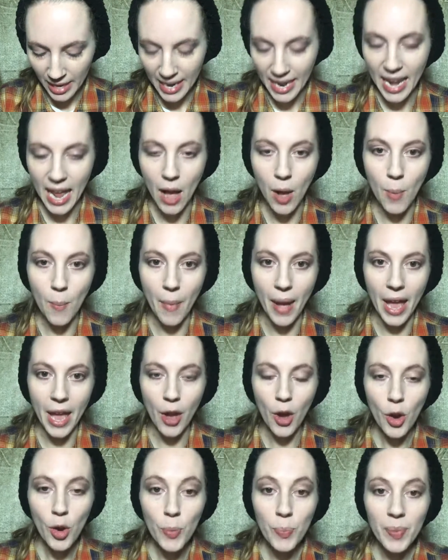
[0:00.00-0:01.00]
Now my
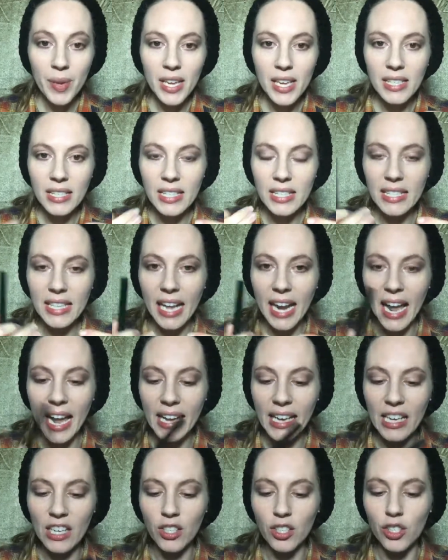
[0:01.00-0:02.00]
hope is that I
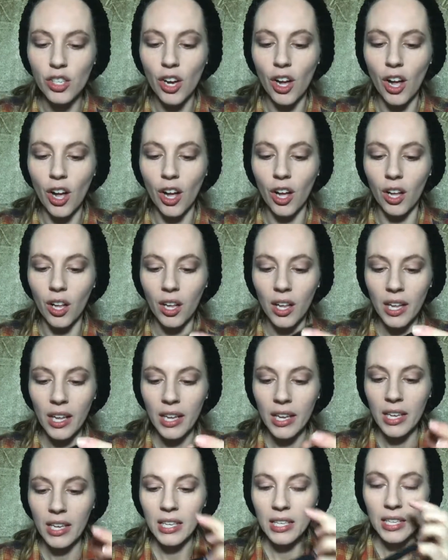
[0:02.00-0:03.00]
can draw
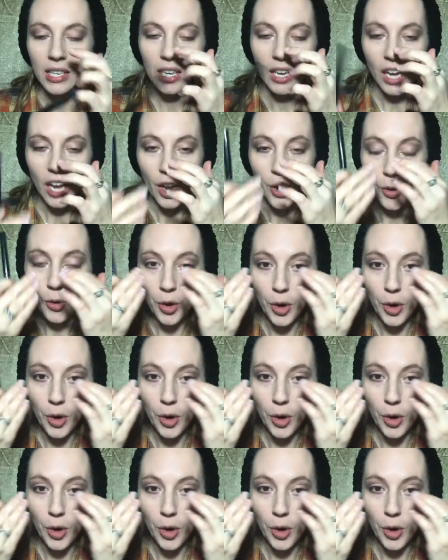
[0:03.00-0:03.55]
I